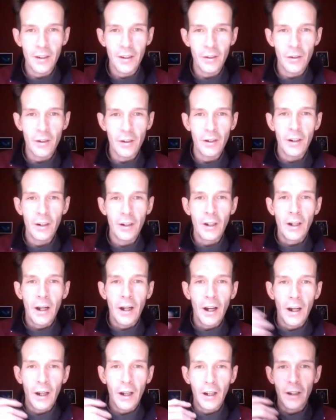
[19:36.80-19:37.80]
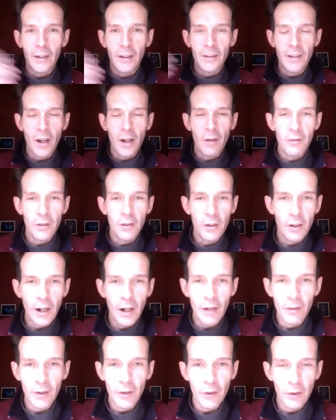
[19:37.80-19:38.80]
your self in your
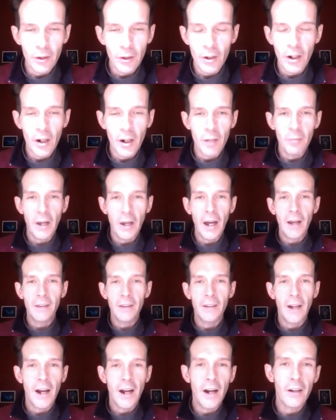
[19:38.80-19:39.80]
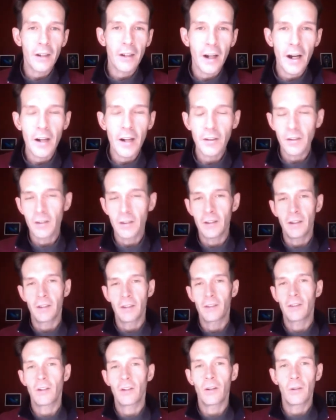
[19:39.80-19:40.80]
evolutionary path to higher consciousness.
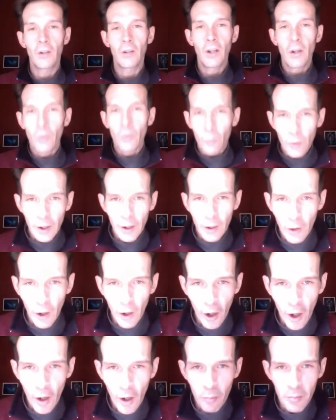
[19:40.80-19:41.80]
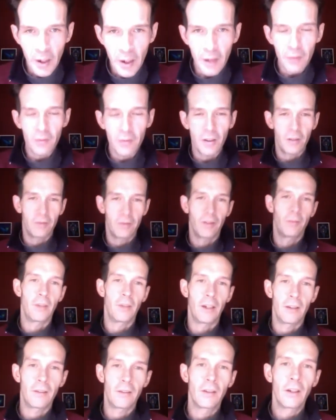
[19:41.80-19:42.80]
So we can all benefit from
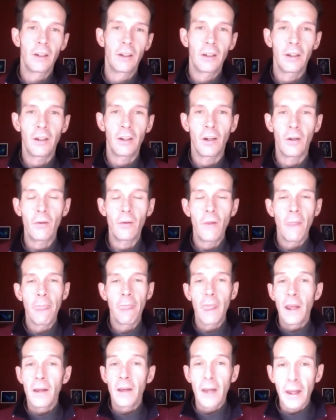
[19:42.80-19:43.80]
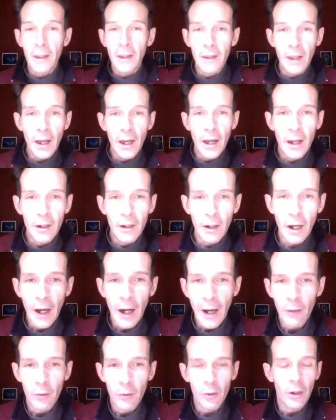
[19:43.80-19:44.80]
this, you know. And then
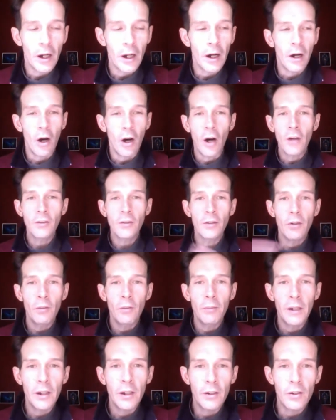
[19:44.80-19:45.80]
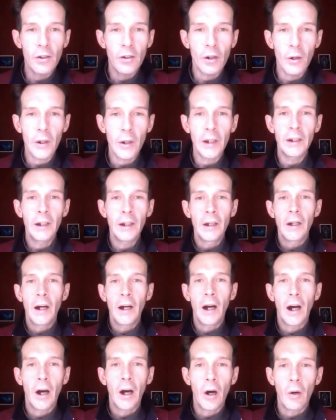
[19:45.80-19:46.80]
I will also be showing
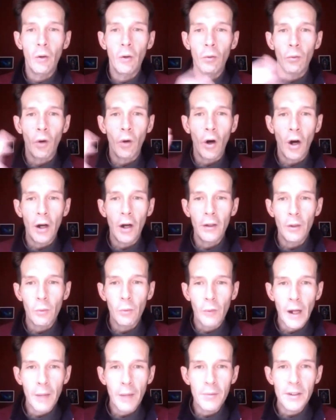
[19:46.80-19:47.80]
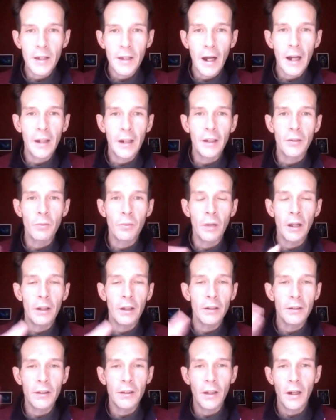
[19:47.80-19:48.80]
on the website, as
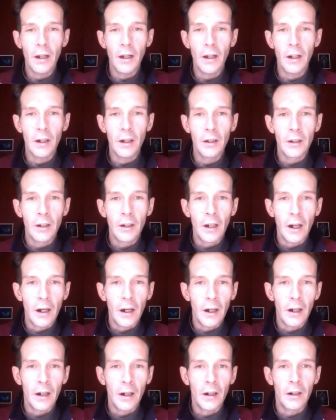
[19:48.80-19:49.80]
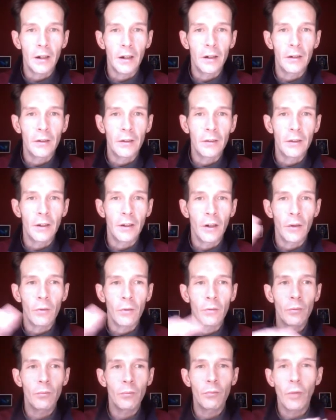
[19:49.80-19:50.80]
well as you
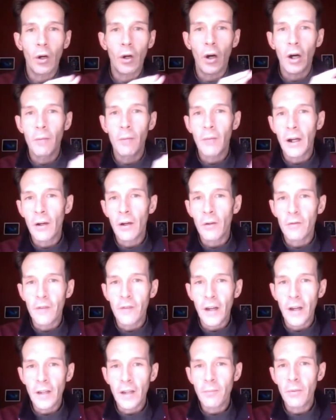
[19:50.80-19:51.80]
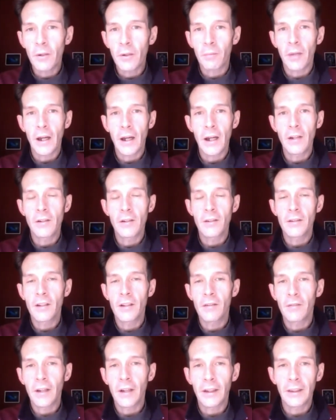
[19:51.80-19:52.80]
know, on my own Facebook page and
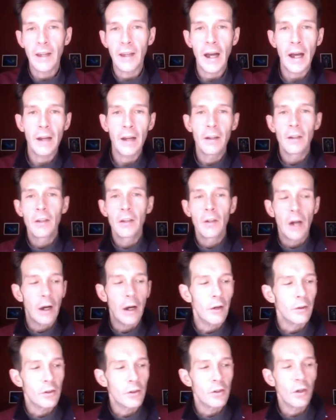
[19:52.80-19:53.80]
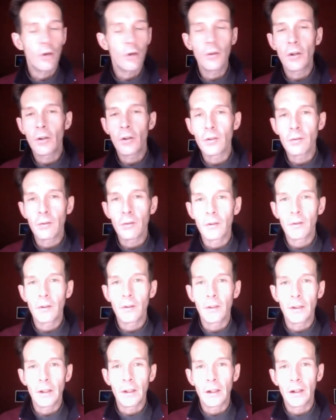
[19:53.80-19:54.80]
stuff like that. I'll show those,
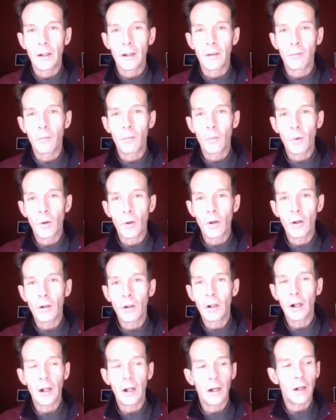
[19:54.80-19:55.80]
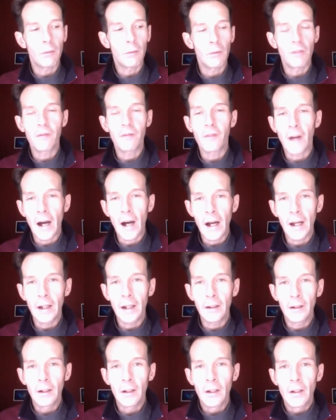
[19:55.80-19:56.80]
the more
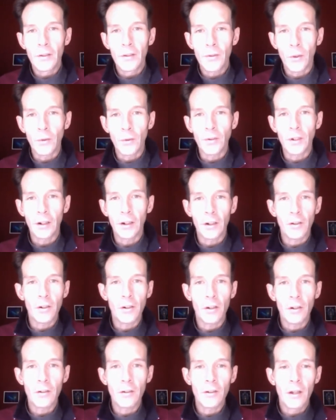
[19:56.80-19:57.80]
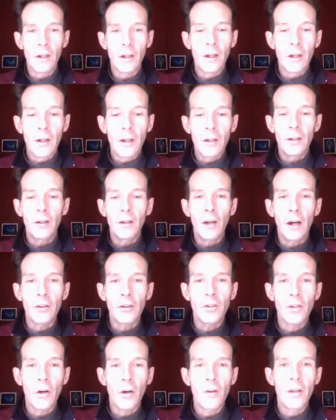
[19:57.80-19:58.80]
refined soul signatures. I'll
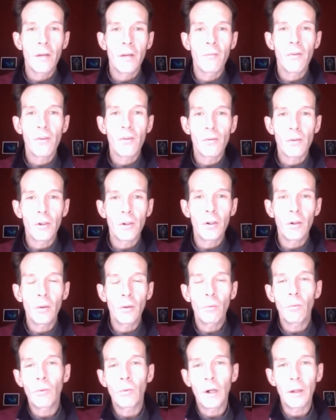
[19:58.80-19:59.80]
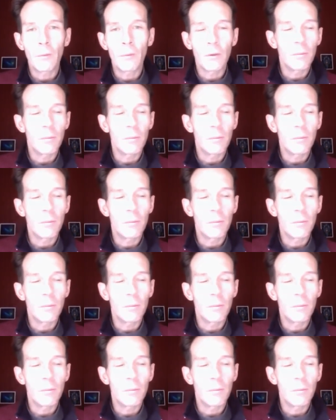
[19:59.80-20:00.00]
show them through what would